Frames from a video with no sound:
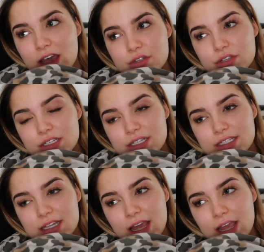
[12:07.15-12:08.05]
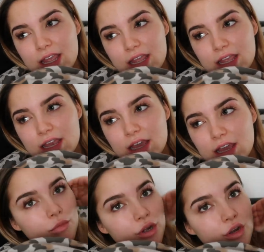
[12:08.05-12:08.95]
So today
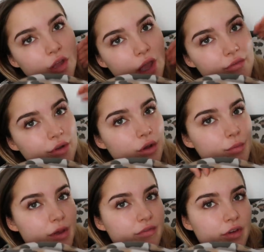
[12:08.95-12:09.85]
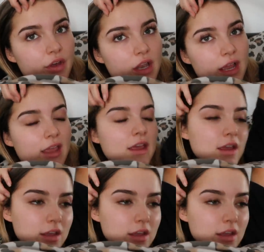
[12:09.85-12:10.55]
I'm gonna have a little bit of a like